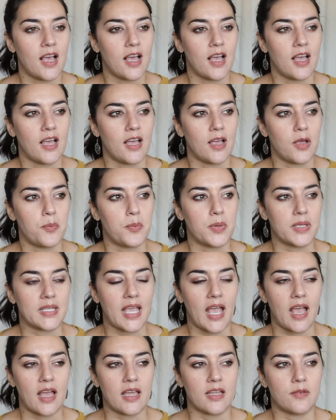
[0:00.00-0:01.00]
Uh, but
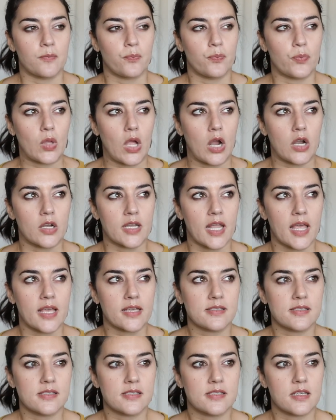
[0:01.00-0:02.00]
yeah, our
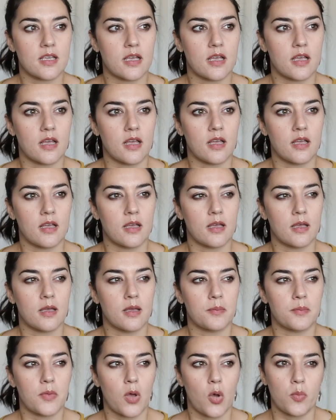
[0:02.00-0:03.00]
next
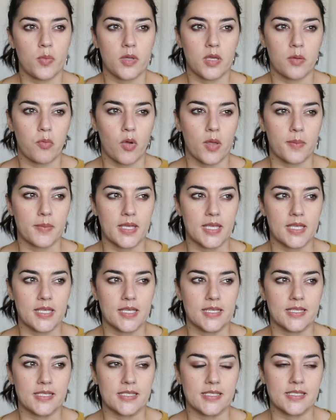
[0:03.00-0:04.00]
um, OB appointment
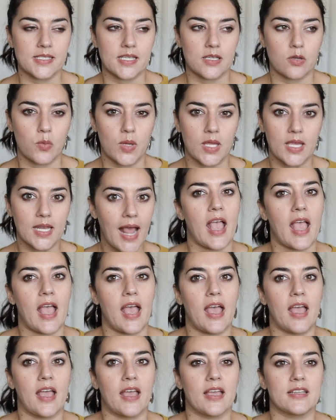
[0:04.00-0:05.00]
is in a week,
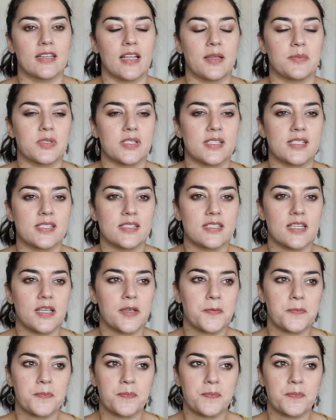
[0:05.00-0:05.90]
and I'm just